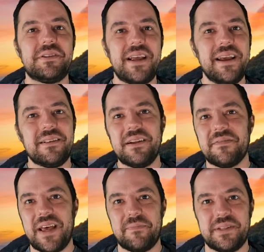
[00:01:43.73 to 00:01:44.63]
But staying clear of
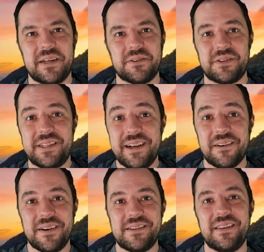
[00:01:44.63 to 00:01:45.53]
that potential
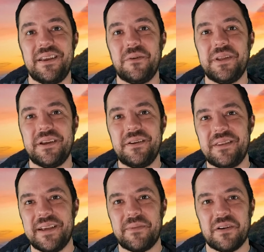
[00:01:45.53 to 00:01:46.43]
stinker isn't the only good
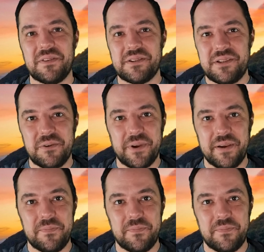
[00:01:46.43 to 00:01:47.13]
thing Marvel is doing.